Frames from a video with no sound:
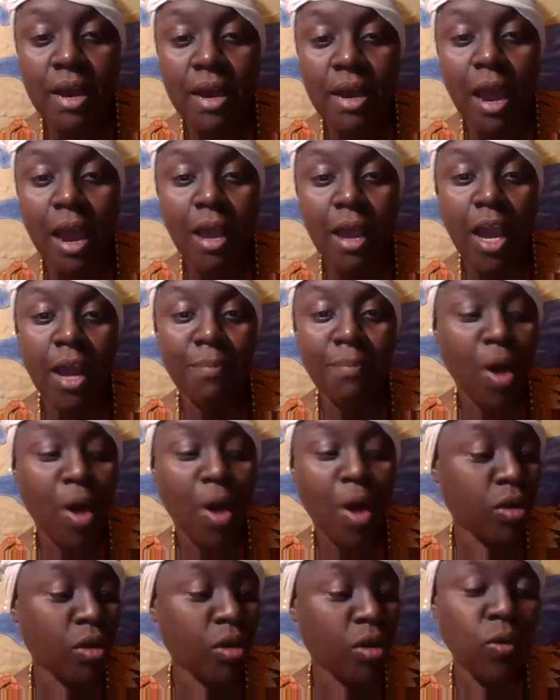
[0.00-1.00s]
if you have a
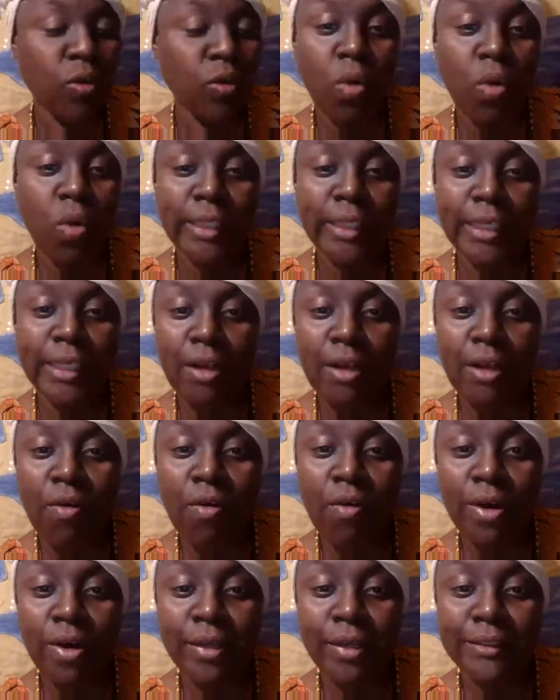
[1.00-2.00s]
family
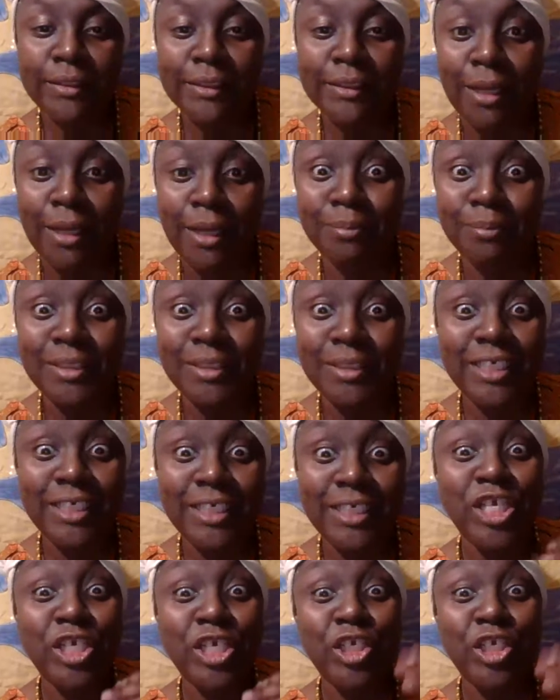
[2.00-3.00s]
member and you guys
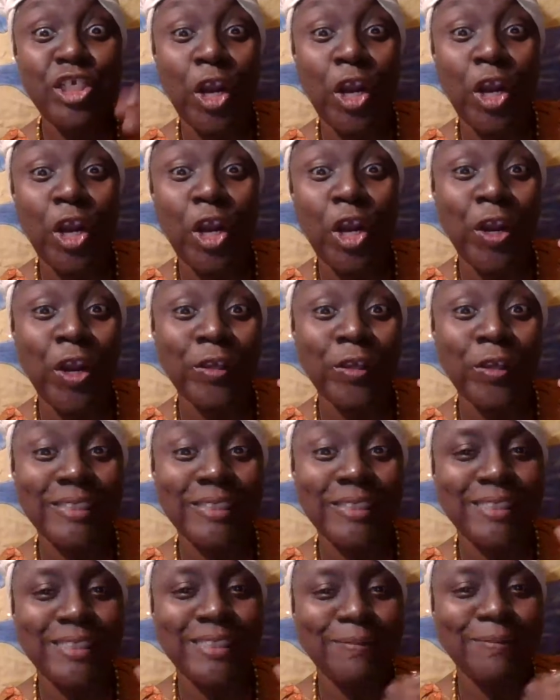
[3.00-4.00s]
want to
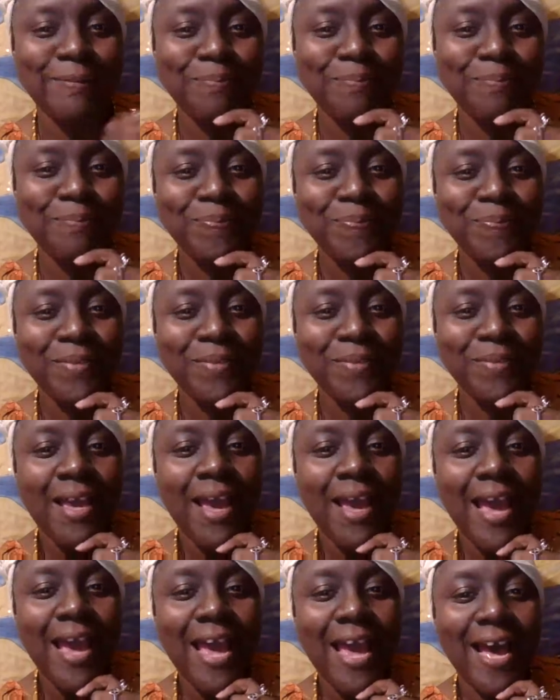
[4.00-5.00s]
say you
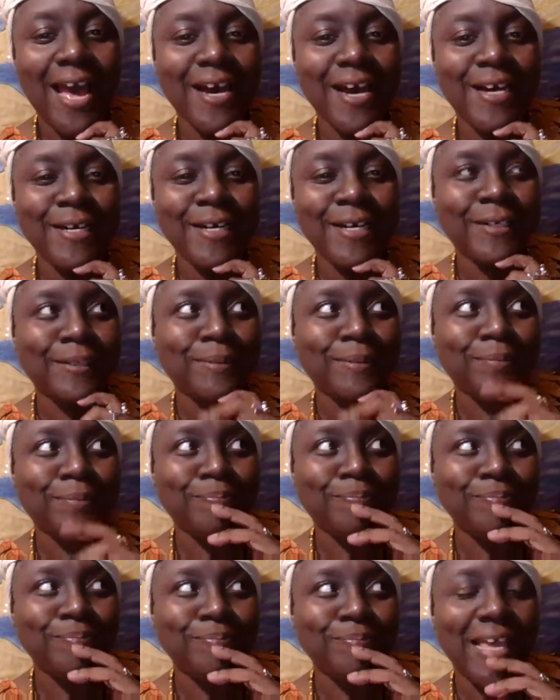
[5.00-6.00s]
said that, I'm
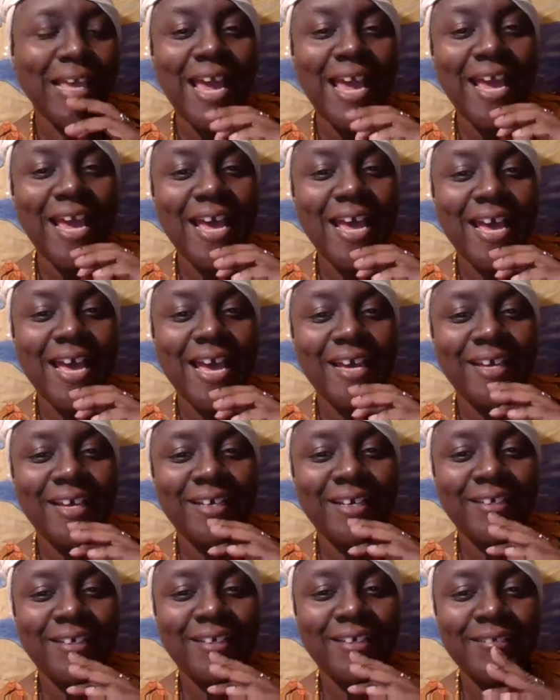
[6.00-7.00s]
gonna show you how to do that.